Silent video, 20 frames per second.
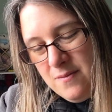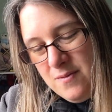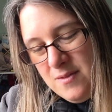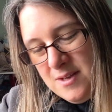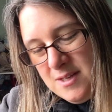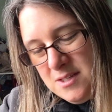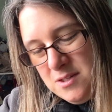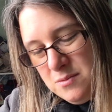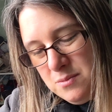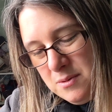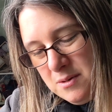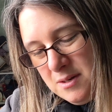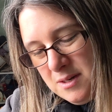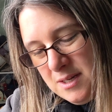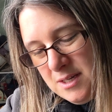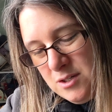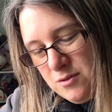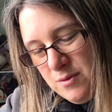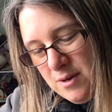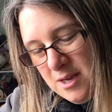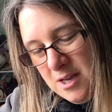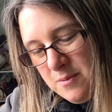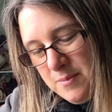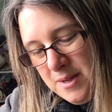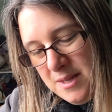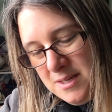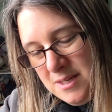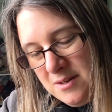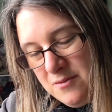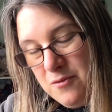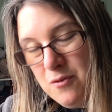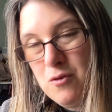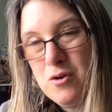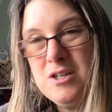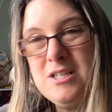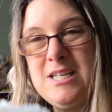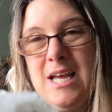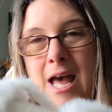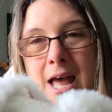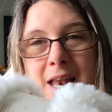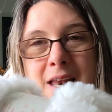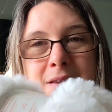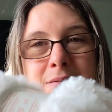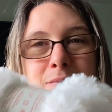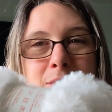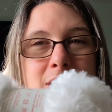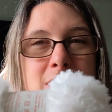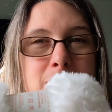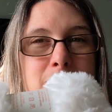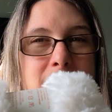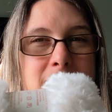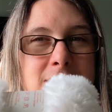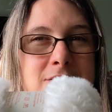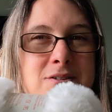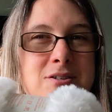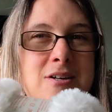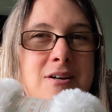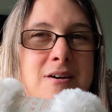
this one is recommended for a 10mm